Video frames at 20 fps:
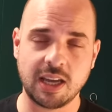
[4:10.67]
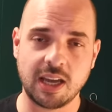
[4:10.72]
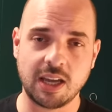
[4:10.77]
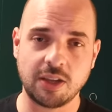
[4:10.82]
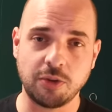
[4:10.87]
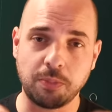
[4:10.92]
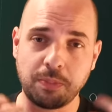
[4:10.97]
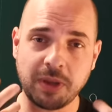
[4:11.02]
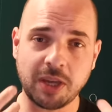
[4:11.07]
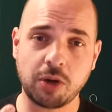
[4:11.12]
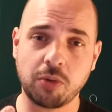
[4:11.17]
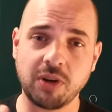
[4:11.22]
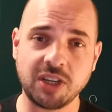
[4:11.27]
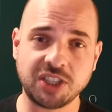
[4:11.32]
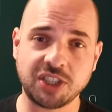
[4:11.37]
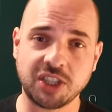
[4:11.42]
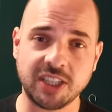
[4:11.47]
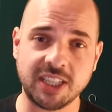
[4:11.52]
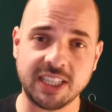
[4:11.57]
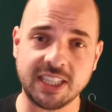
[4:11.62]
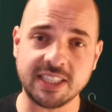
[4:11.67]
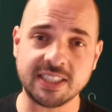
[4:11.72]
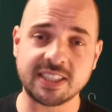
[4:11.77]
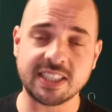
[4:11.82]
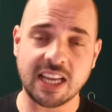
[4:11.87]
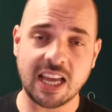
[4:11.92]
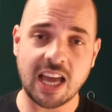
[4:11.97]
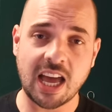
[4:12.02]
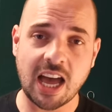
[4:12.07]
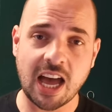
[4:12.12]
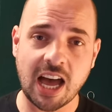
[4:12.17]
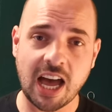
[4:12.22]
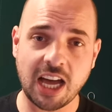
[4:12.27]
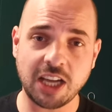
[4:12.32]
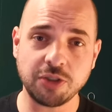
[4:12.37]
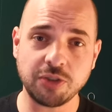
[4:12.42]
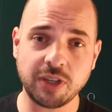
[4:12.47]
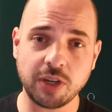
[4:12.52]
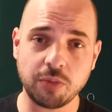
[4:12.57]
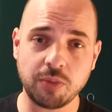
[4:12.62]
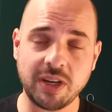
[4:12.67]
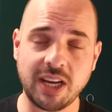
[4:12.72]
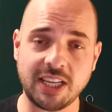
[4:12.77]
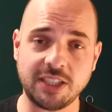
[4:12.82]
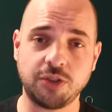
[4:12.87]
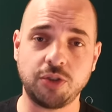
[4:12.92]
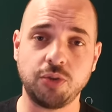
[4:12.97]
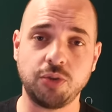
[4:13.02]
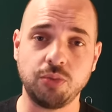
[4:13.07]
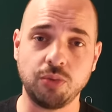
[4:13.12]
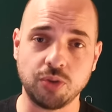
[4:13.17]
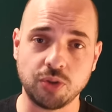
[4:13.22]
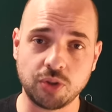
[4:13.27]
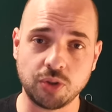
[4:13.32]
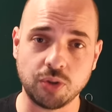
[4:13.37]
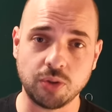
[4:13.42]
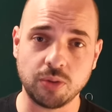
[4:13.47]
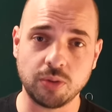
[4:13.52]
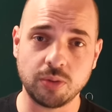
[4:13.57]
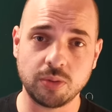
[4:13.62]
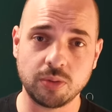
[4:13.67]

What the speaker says: the big question is, how do they relate to Wushu?